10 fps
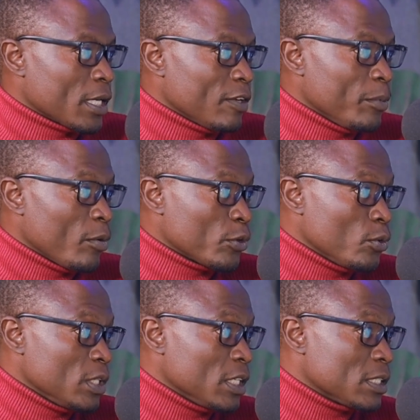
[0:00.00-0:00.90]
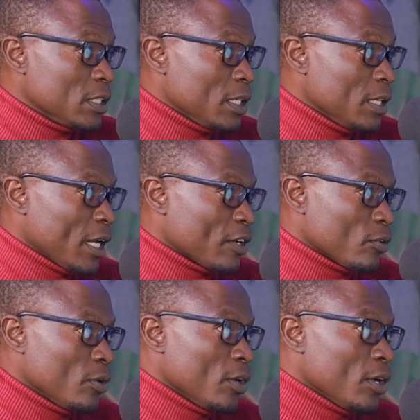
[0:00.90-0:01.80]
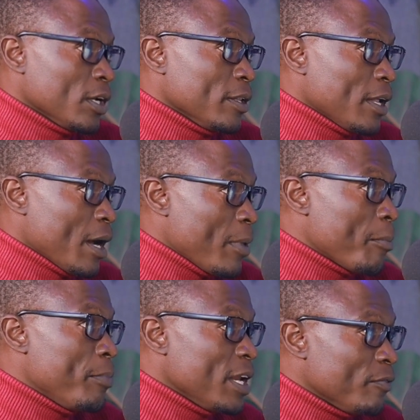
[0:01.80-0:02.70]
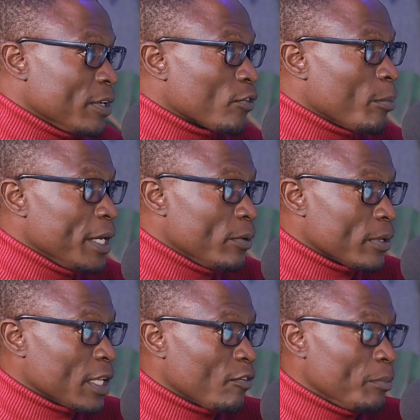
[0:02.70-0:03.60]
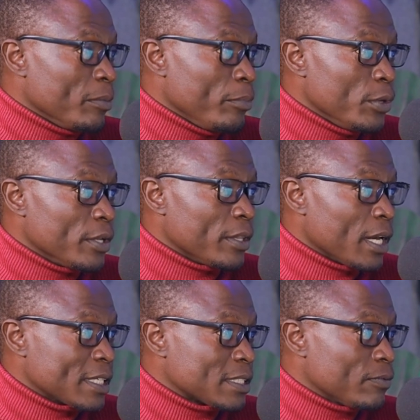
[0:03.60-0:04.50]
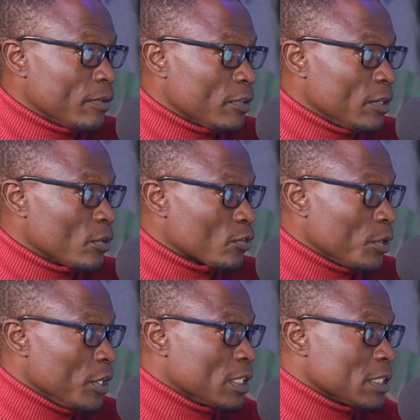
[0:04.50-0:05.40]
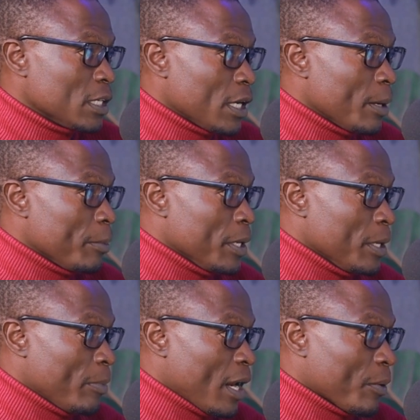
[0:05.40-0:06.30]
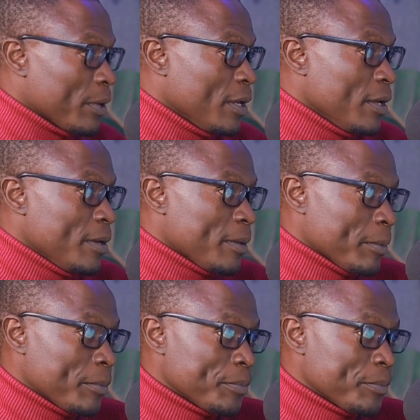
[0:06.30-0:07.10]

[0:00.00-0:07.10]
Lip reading: give me opportunities in that. So I'm benefiting from a network that we've been building the last 15 or so years in Malawi. Yeah.